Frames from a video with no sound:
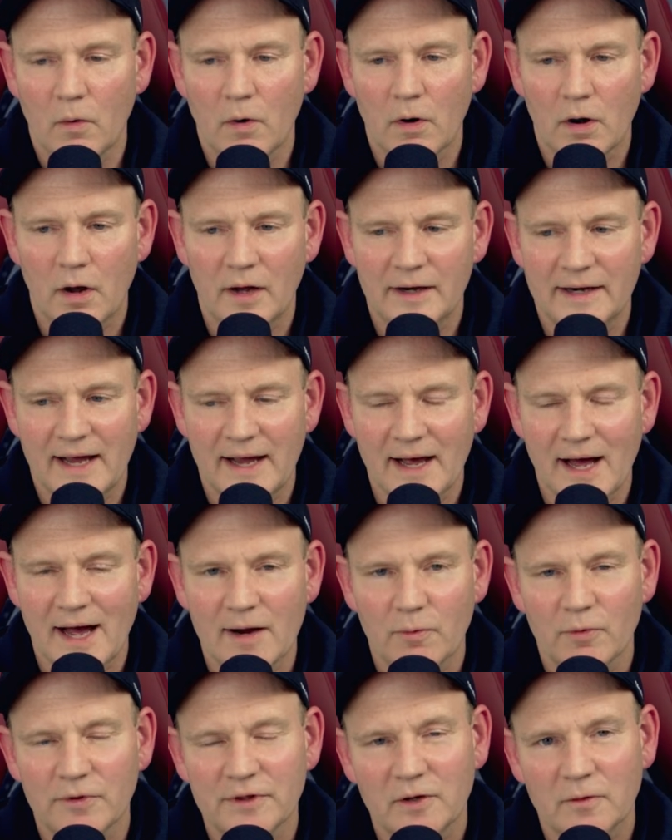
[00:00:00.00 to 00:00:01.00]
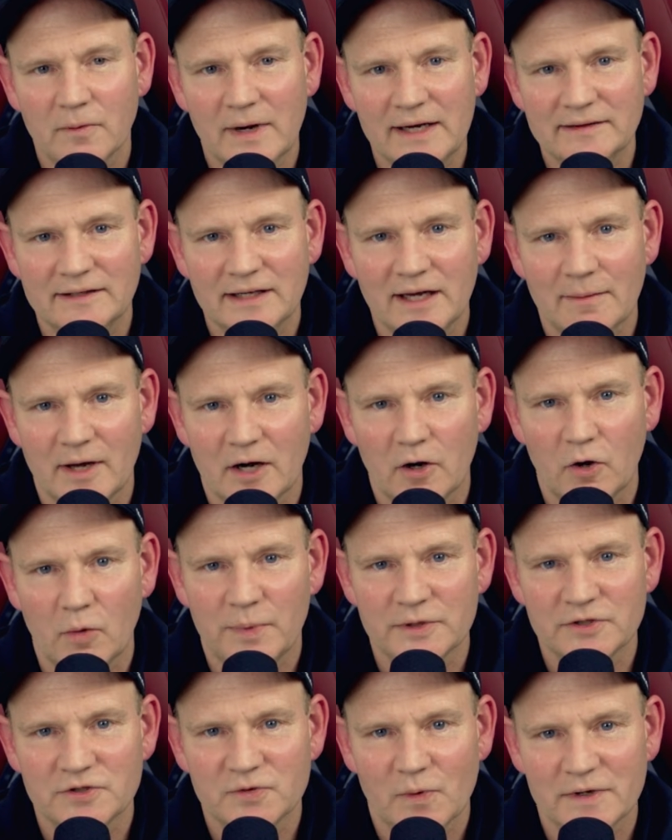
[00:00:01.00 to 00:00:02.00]
war on AI. Well, the great thing about
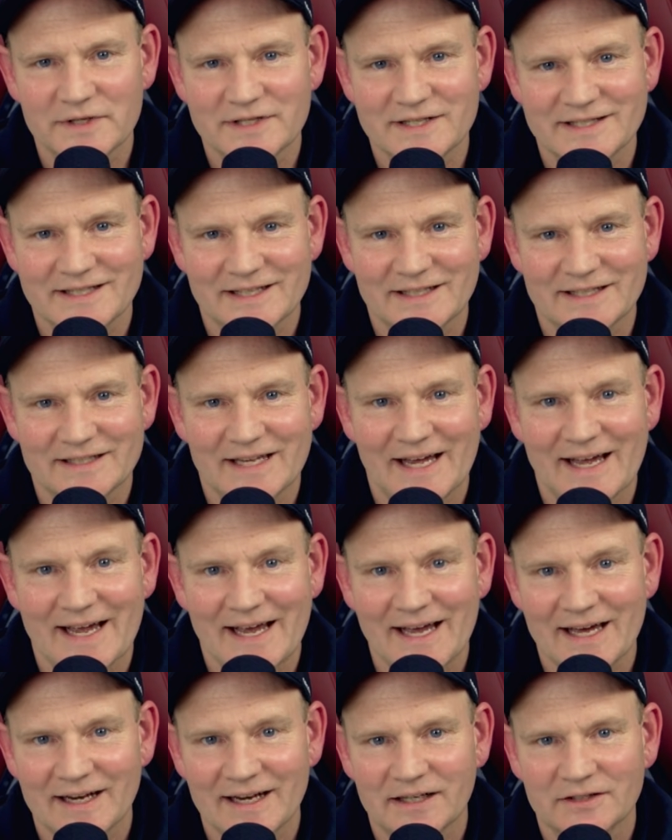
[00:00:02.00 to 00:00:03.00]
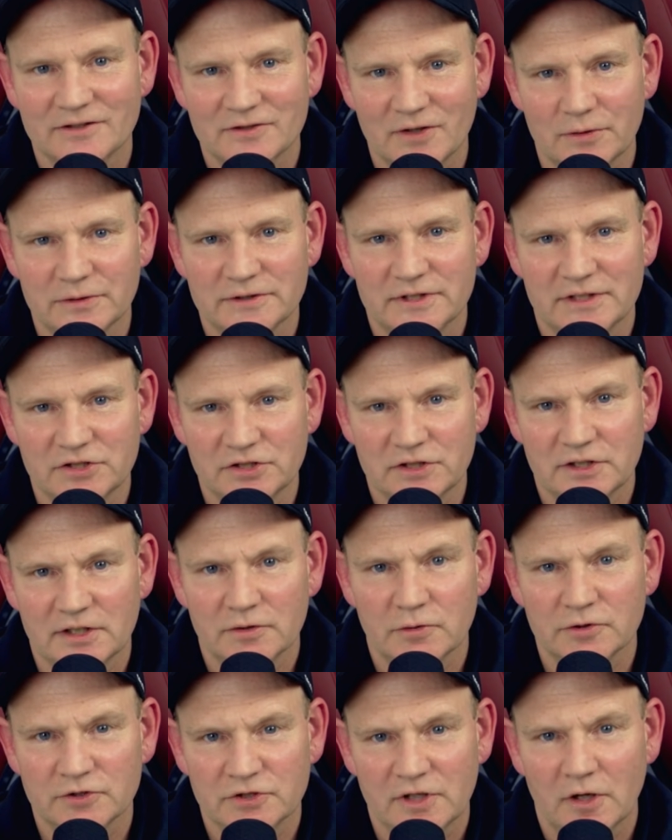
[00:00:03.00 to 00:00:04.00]
open source is it's an anecdote to
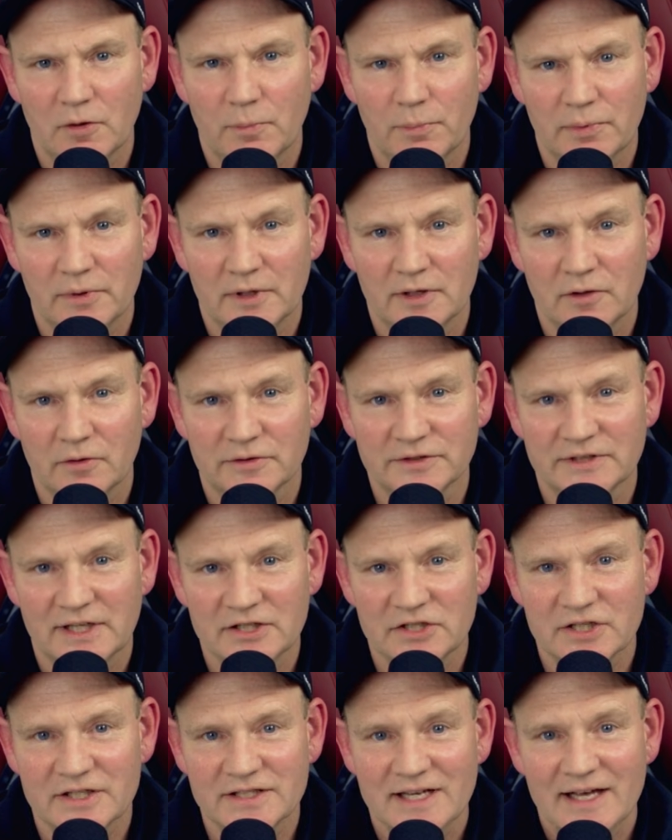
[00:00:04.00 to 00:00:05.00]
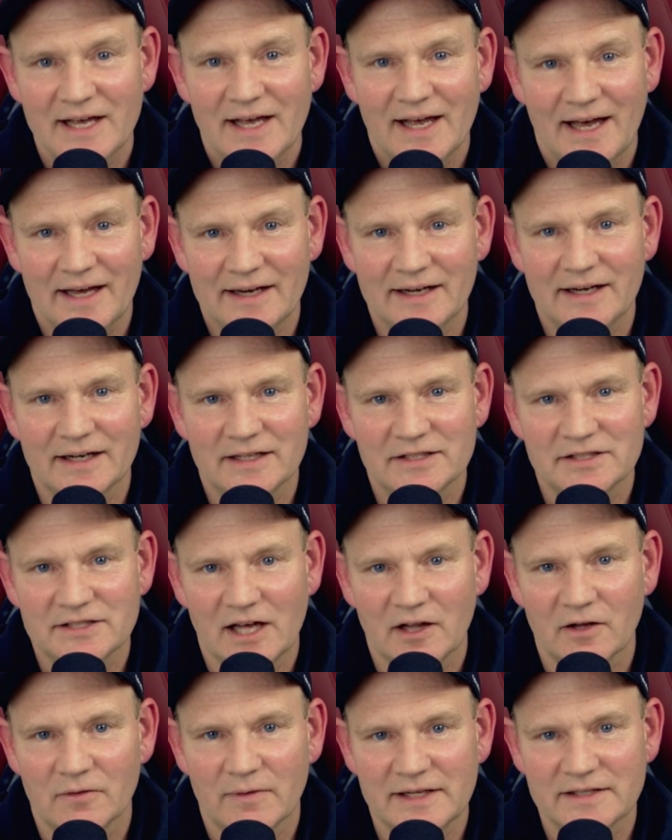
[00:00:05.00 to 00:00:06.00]
geo geopolitical tensions and it
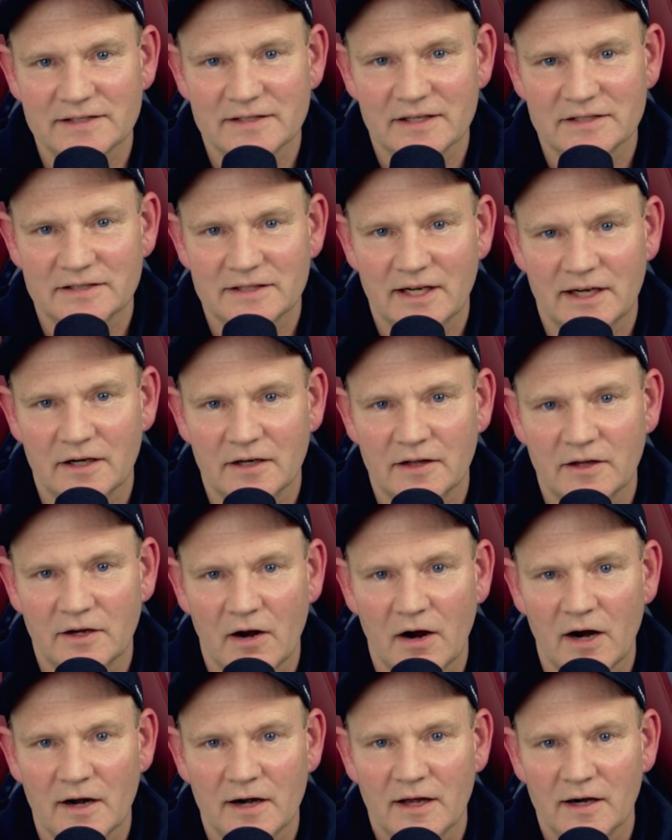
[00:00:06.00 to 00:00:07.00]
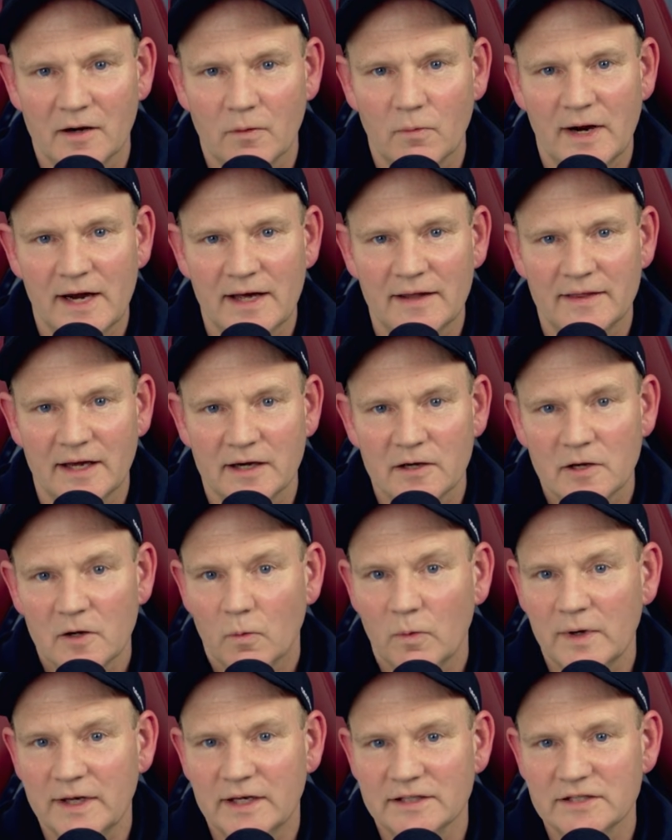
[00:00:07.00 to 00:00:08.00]
accelerates the state of the art in a way that
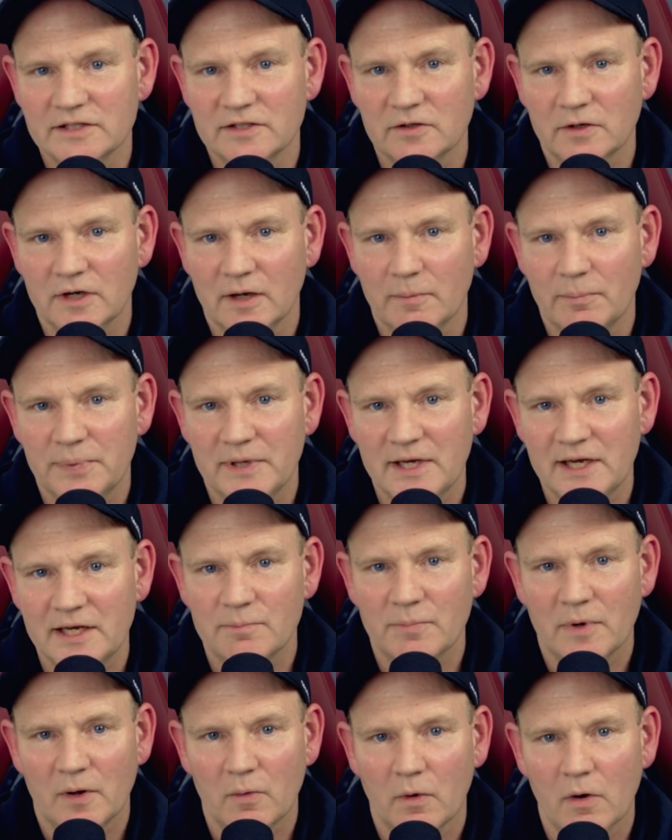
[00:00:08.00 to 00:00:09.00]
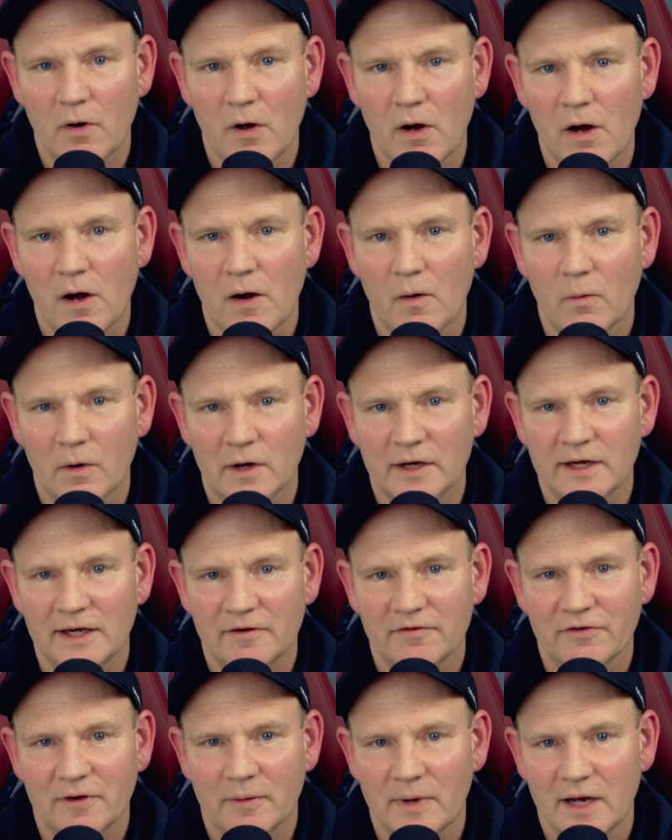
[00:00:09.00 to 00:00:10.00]
we can still compete, but we're all
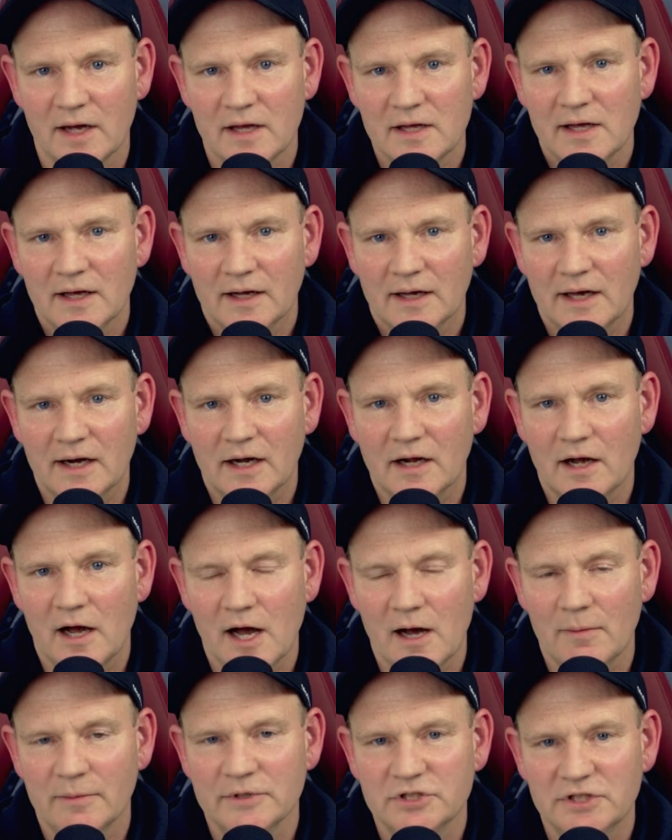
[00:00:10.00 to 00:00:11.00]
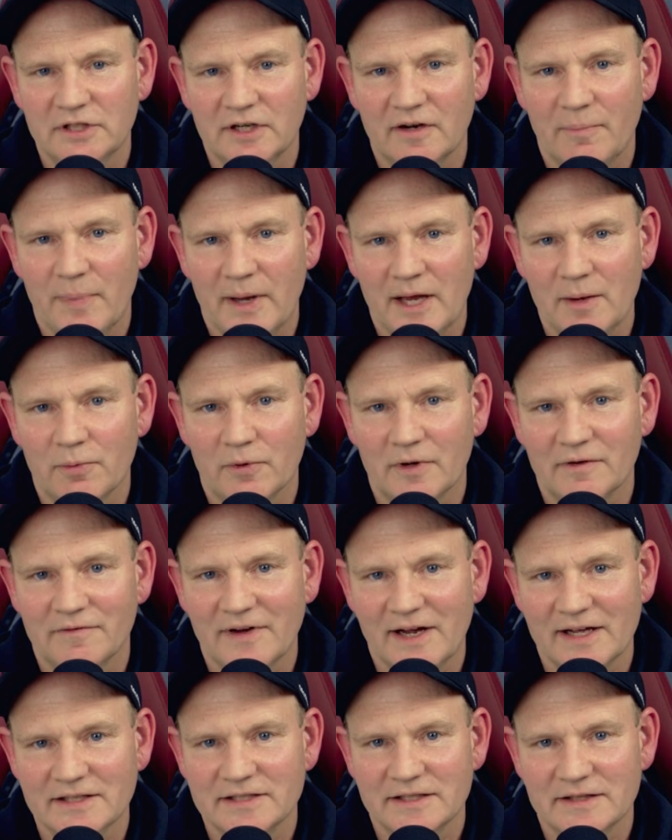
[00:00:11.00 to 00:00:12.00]
working from a kind of common sheet of paper
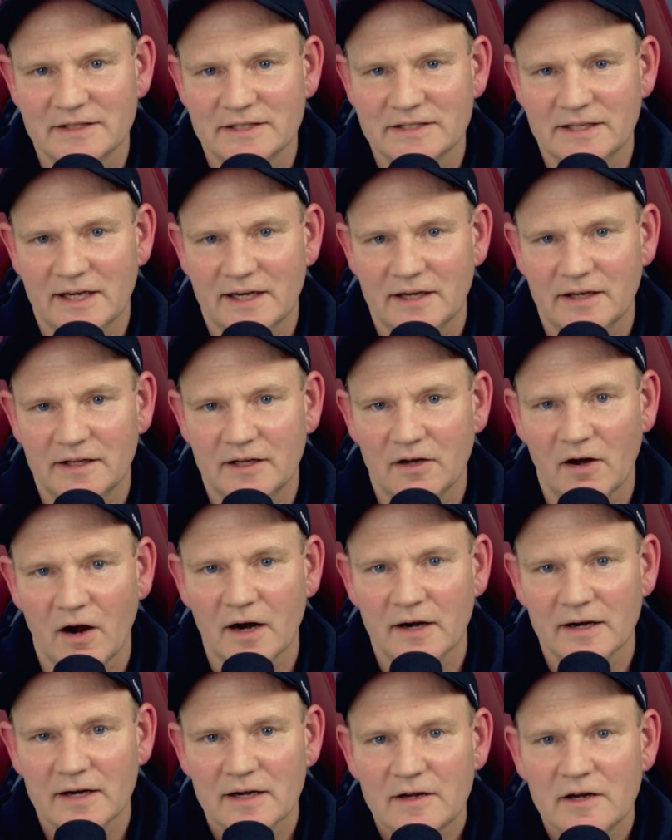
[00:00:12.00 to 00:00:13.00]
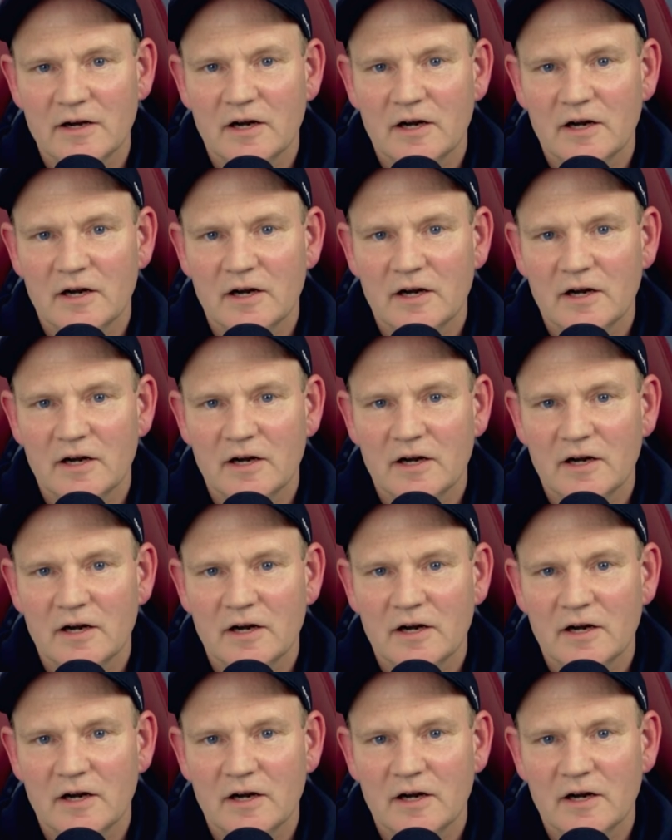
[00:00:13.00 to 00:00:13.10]
advancing the state of the art.